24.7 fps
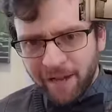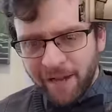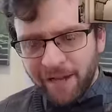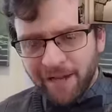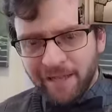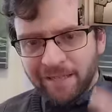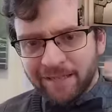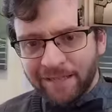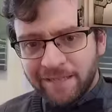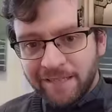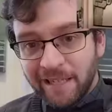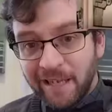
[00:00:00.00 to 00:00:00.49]

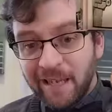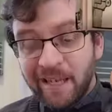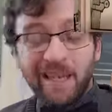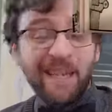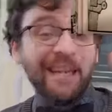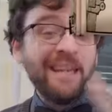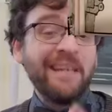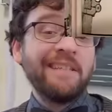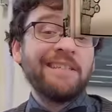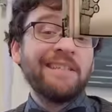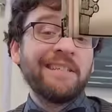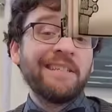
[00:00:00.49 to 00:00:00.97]
hand,
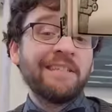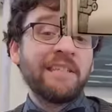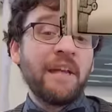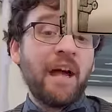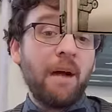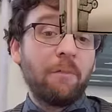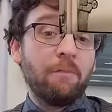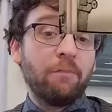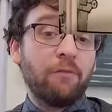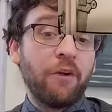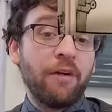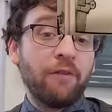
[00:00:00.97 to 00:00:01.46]
it's a
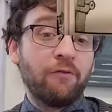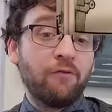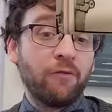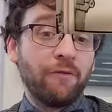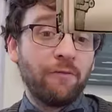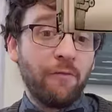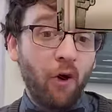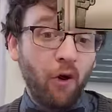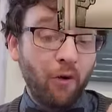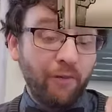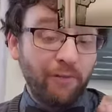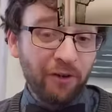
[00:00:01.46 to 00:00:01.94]
top break
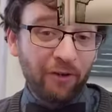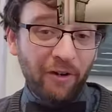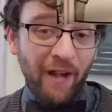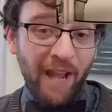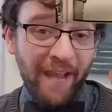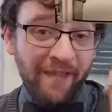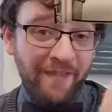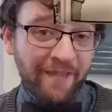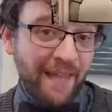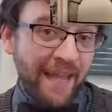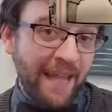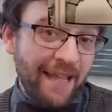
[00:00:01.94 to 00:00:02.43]
revolver
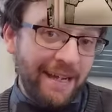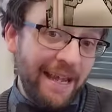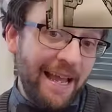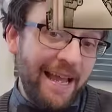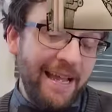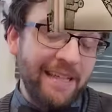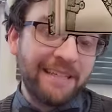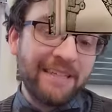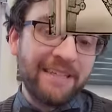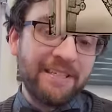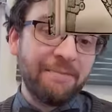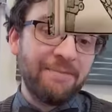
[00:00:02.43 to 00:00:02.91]
and that
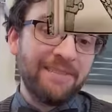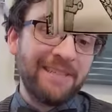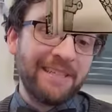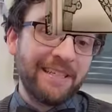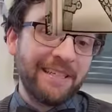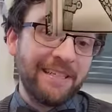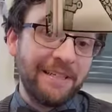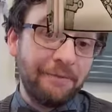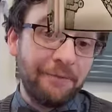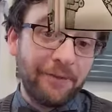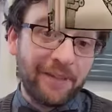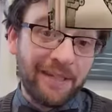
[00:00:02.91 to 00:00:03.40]
has some
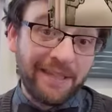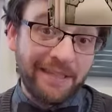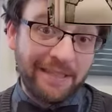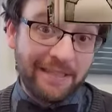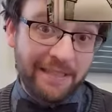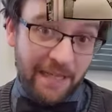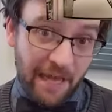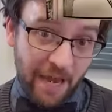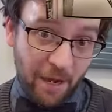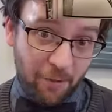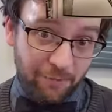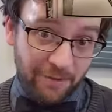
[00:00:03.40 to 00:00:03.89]
significant
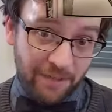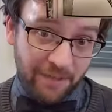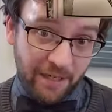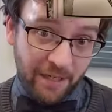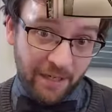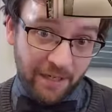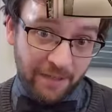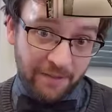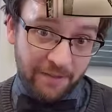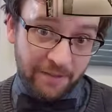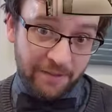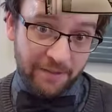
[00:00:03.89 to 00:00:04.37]

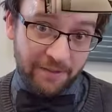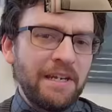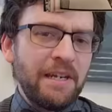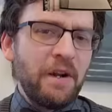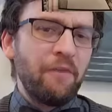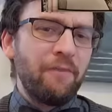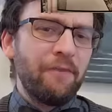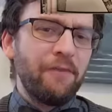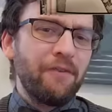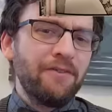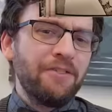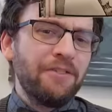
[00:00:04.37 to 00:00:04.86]
downsides. Now
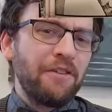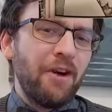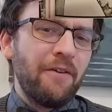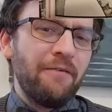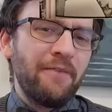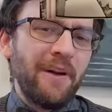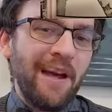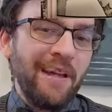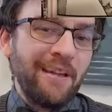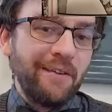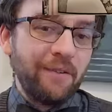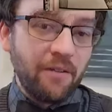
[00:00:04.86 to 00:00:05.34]
first off,
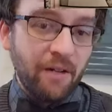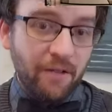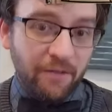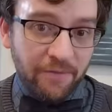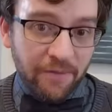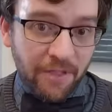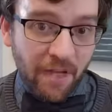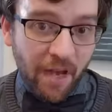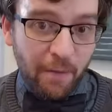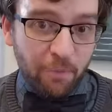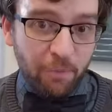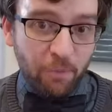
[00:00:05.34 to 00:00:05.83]
I love
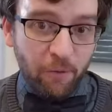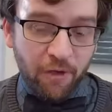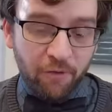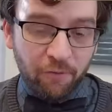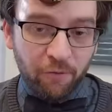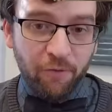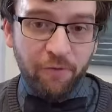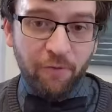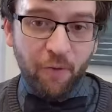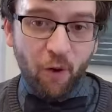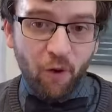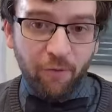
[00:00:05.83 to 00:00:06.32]
top break
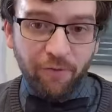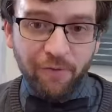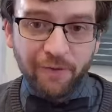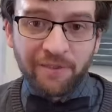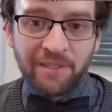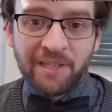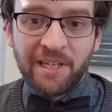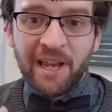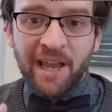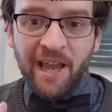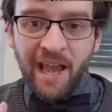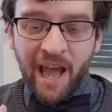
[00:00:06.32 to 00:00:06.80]

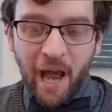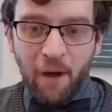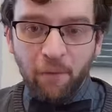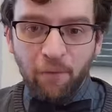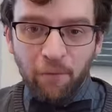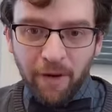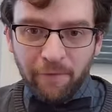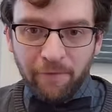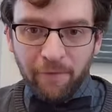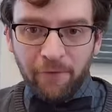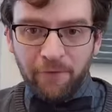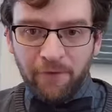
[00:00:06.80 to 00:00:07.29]
revolvers.
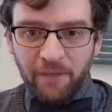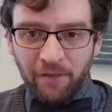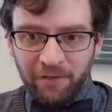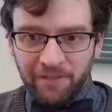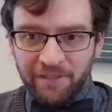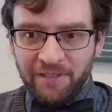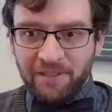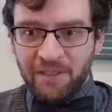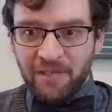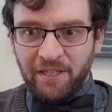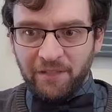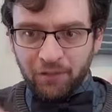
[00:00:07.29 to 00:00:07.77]
However, they're
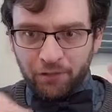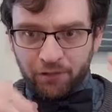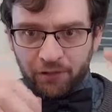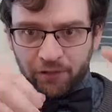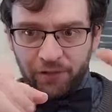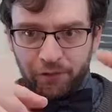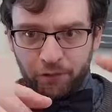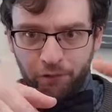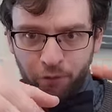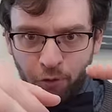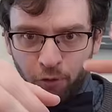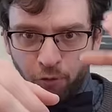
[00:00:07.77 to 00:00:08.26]

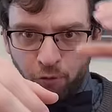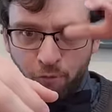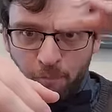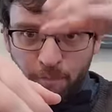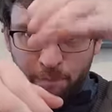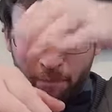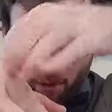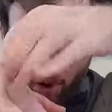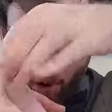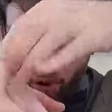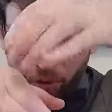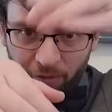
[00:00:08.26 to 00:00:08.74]
essentially two
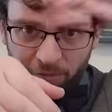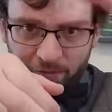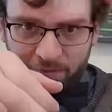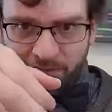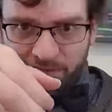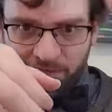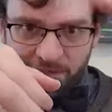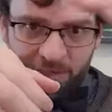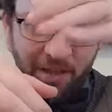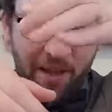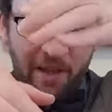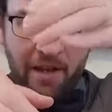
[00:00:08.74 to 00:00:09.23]

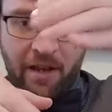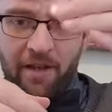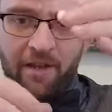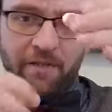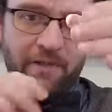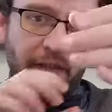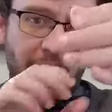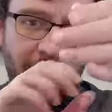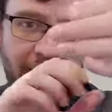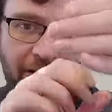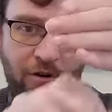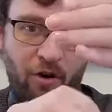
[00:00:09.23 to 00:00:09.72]
parts
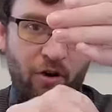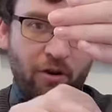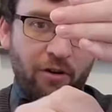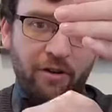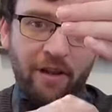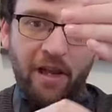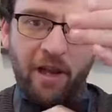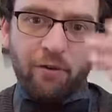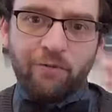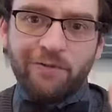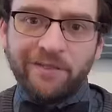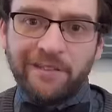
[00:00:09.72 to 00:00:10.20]
that are
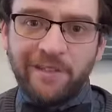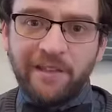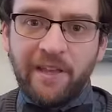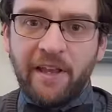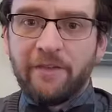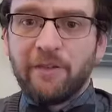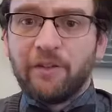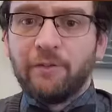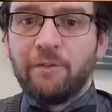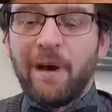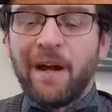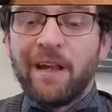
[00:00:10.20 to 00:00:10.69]
held
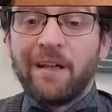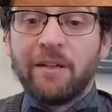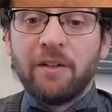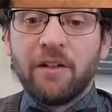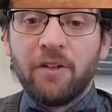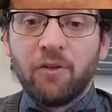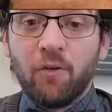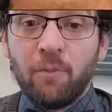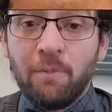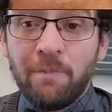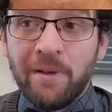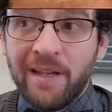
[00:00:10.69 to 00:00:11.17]
together by a
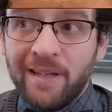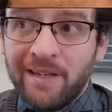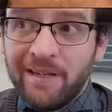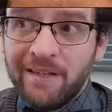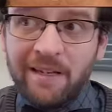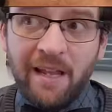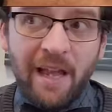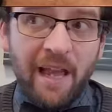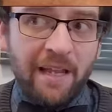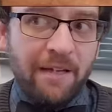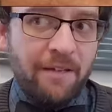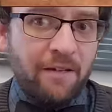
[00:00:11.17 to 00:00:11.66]
little pin
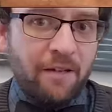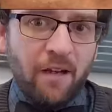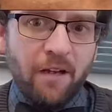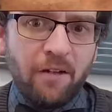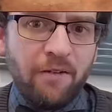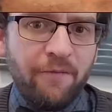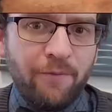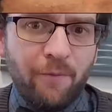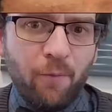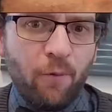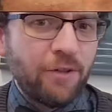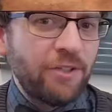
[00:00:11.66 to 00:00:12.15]
and
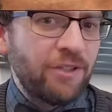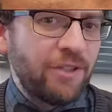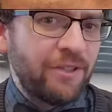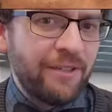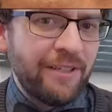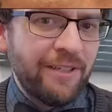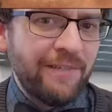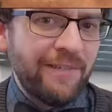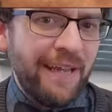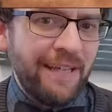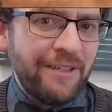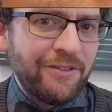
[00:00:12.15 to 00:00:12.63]

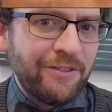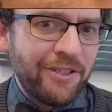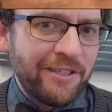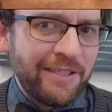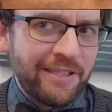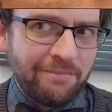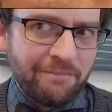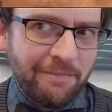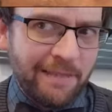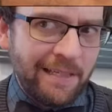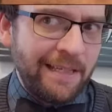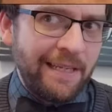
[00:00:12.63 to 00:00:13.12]
unfortunately that
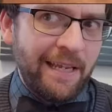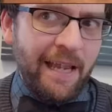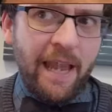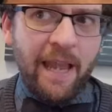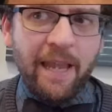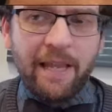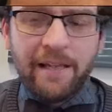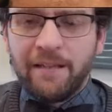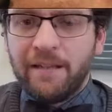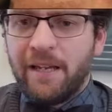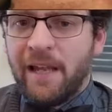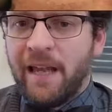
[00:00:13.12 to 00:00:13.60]
just
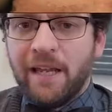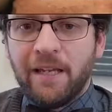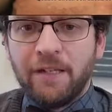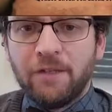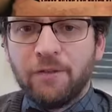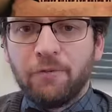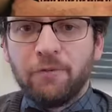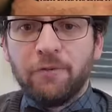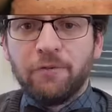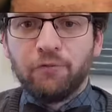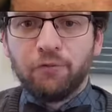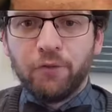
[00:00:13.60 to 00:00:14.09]
can't
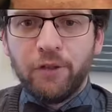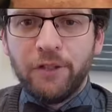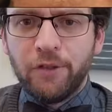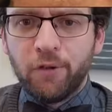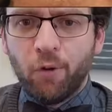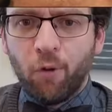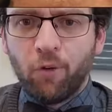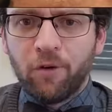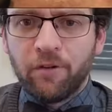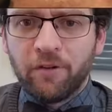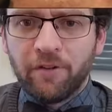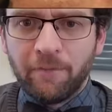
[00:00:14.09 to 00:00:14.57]
handle the
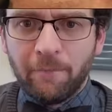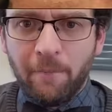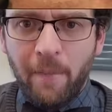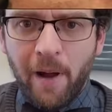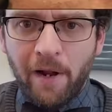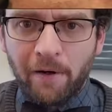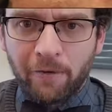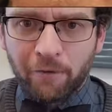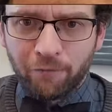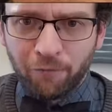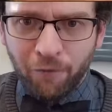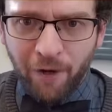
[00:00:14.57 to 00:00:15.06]
recoil of
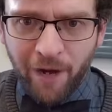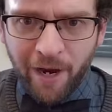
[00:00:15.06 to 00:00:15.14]
modern